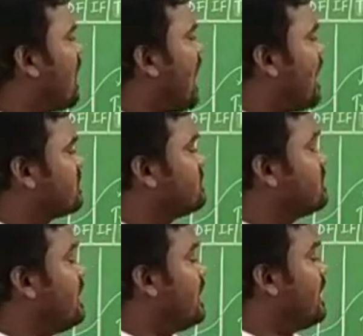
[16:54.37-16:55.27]

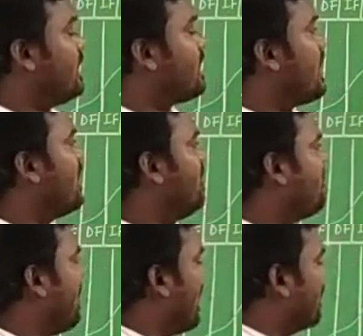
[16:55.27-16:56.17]
auxiliary carry
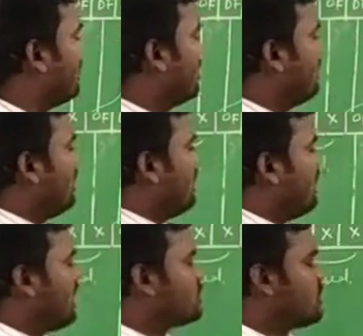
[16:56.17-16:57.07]
flag,
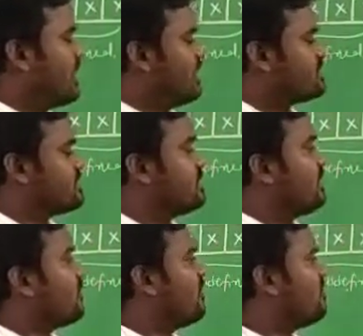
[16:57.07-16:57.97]
next one is
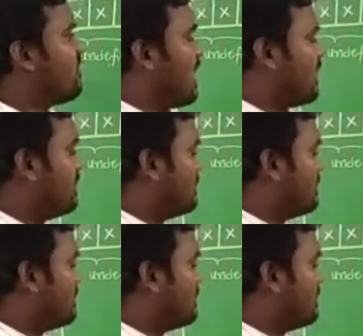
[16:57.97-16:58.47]
zero flag,